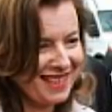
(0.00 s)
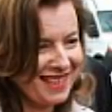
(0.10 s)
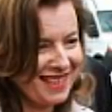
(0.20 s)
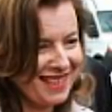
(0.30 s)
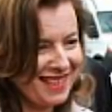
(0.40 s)

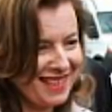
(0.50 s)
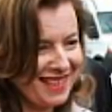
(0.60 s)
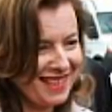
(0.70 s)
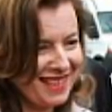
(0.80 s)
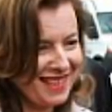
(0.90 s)

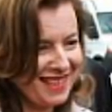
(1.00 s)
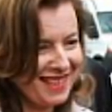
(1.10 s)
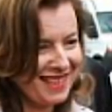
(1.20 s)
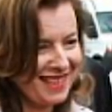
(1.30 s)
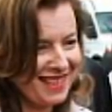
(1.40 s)

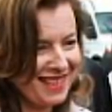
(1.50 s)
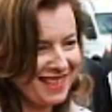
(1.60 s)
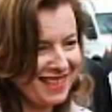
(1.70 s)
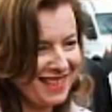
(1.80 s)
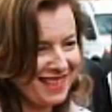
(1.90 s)

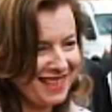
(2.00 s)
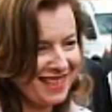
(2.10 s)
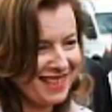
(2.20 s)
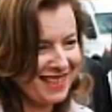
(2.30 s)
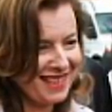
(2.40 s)

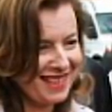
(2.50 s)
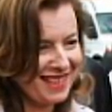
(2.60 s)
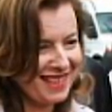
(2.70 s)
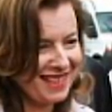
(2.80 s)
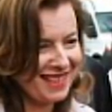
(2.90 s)

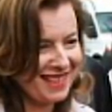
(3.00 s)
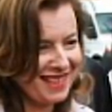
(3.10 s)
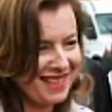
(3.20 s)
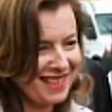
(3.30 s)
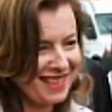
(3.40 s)

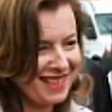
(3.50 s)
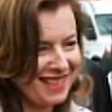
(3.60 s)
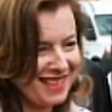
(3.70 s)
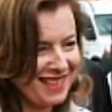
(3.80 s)
No words are spoken by the person on screen.